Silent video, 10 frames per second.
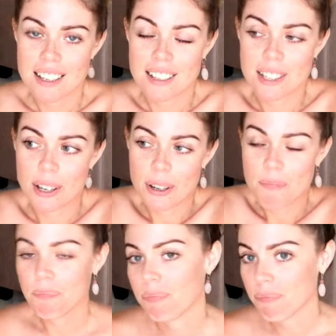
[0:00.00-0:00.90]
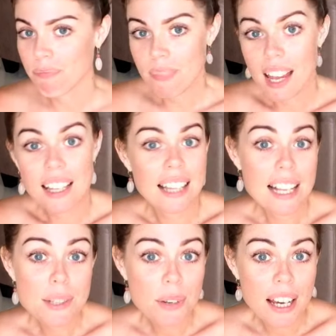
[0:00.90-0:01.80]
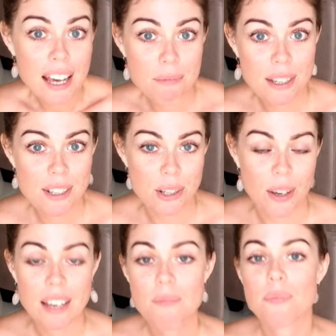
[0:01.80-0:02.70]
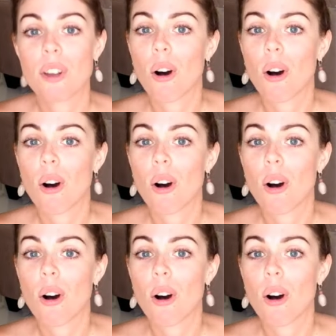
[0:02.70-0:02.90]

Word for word: So that's what I have been doing.